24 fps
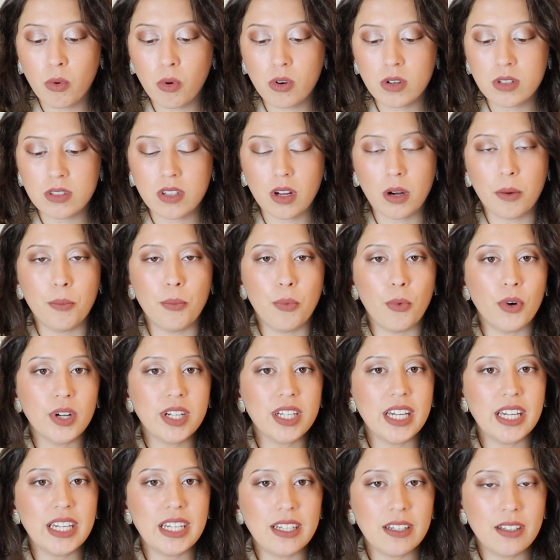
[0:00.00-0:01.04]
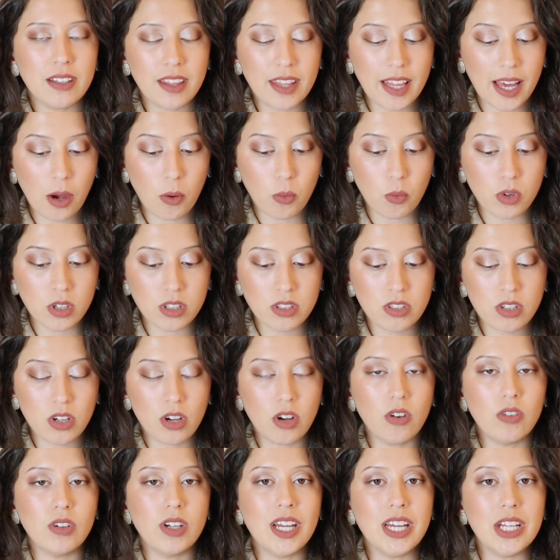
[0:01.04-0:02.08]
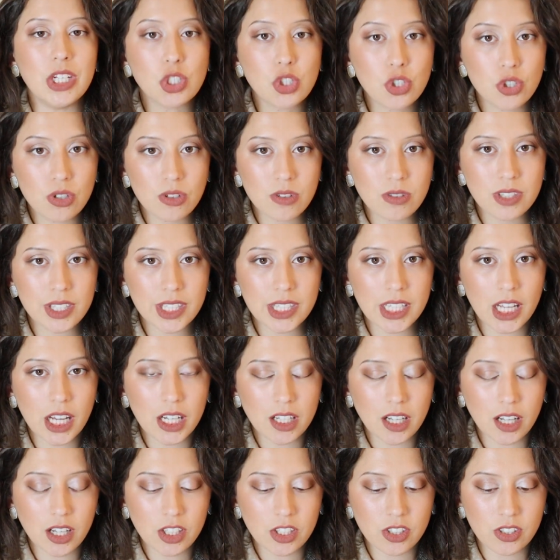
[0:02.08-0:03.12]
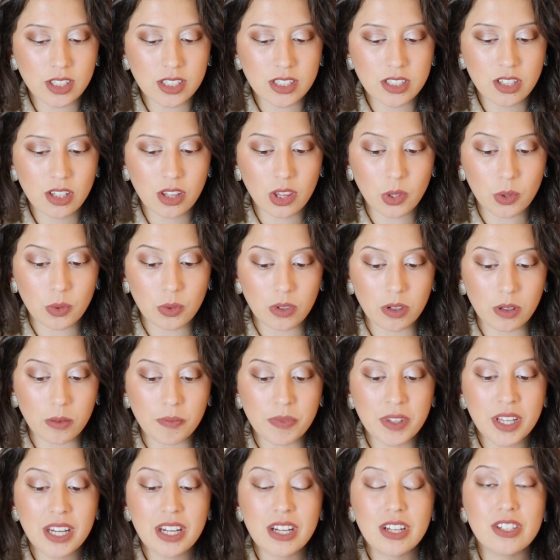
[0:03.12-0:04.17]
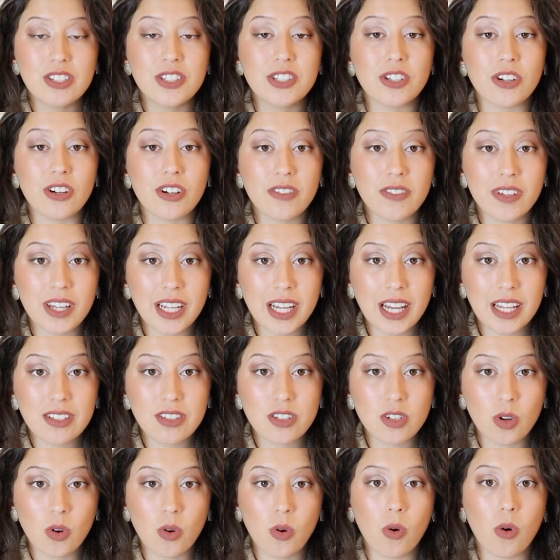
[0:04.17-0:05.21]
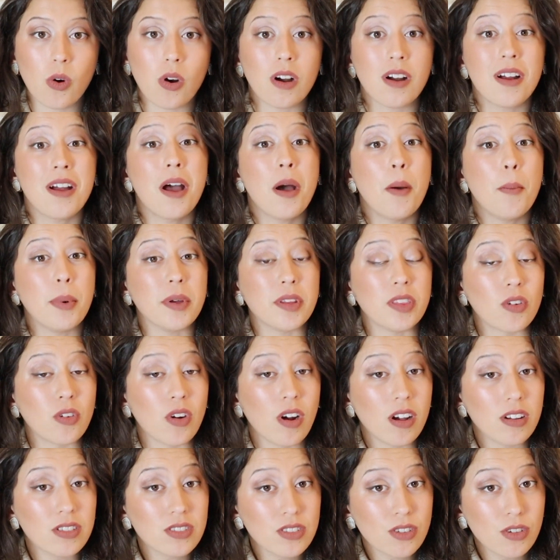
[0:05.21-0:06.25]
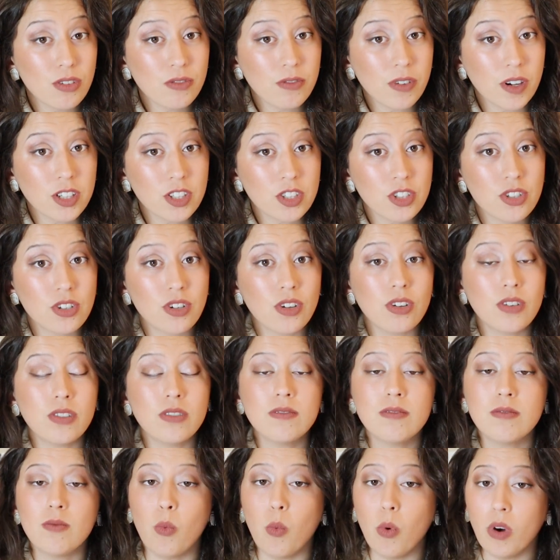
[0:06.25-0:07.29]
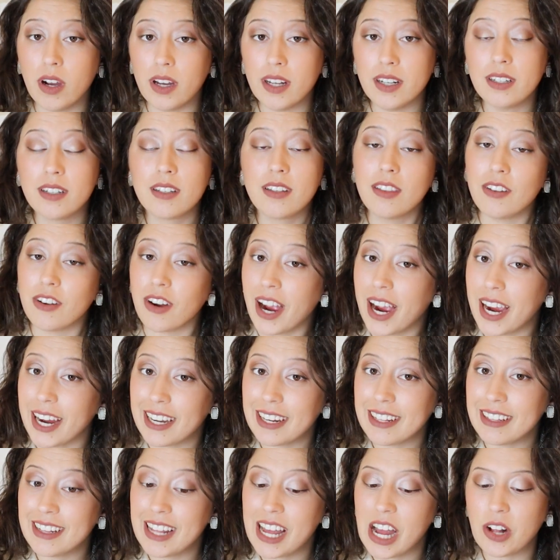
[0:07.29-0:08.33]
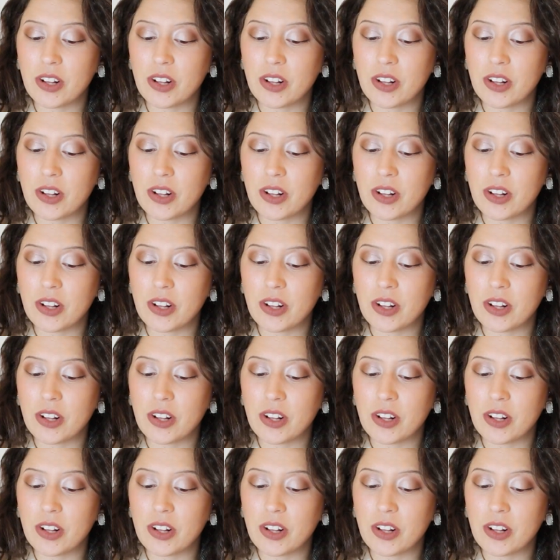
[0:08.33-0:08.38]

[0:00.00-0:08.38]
boards are bringing that wood tone, introducing that color into the room, serving as decor, but they're also functional. One, they're hiding the